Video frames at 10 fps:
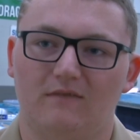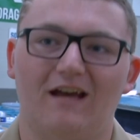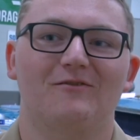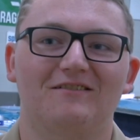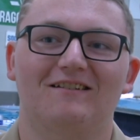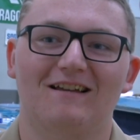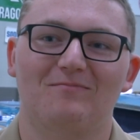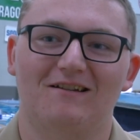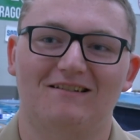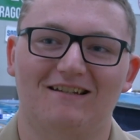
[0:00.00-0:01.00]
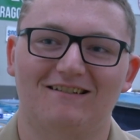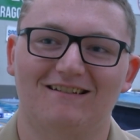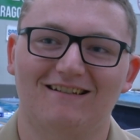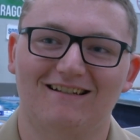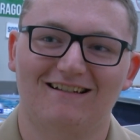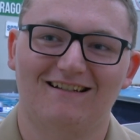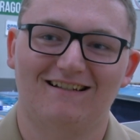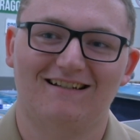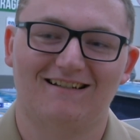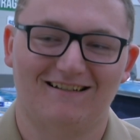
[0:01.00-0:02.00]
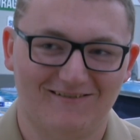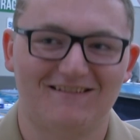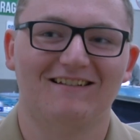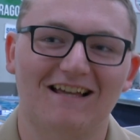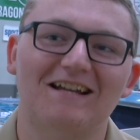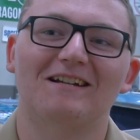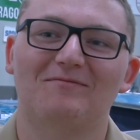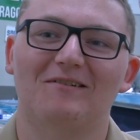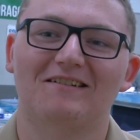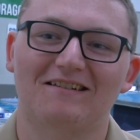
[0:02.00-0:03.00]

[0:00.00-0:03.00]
Yeah, we still like PlayStation. You still like Xbox. We still like Xbox.